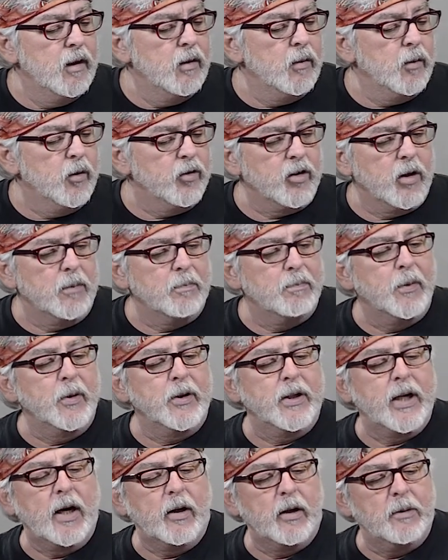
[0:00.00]
which I put
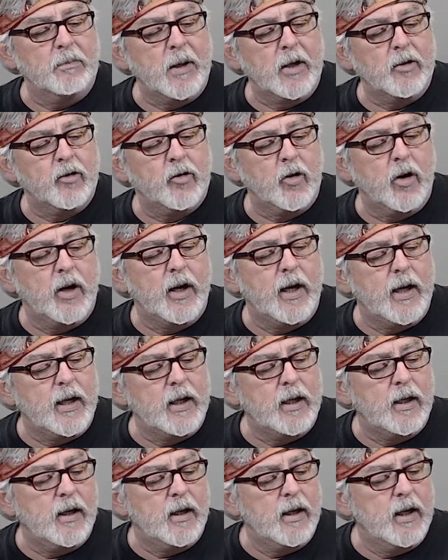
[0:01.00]
down in my
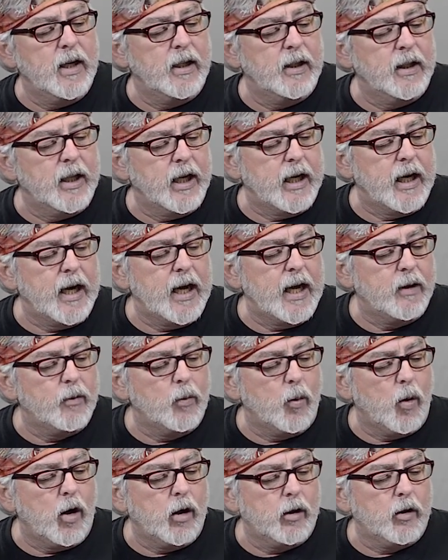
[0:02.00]
tray, and I add
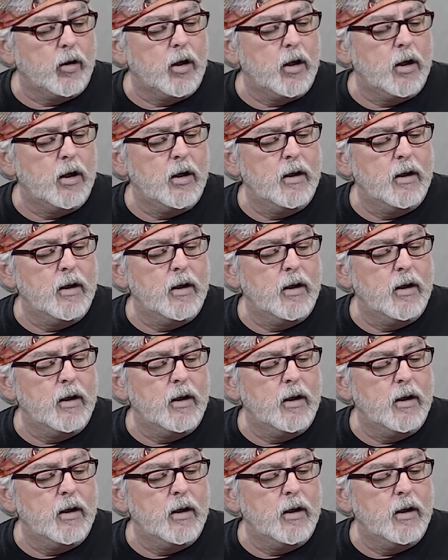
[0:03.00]
water.